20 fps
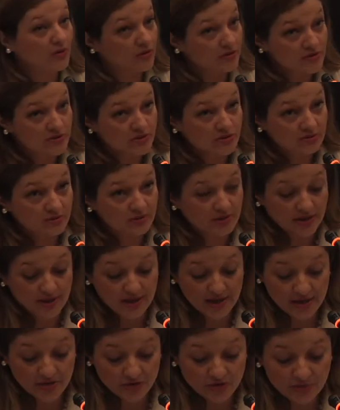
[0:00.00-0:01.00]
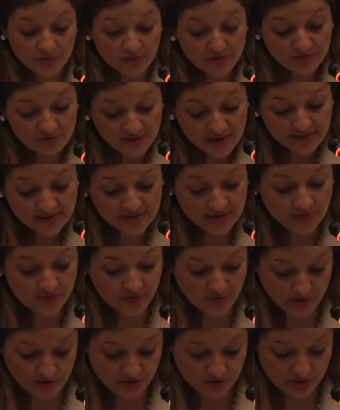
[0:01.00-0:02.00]
also into preventing
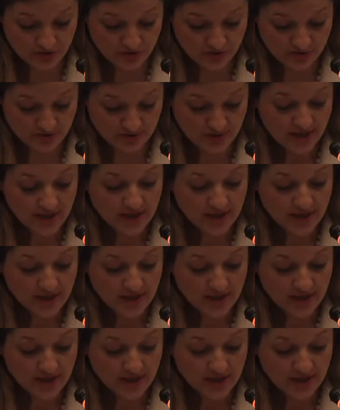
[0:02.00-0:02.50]
pollution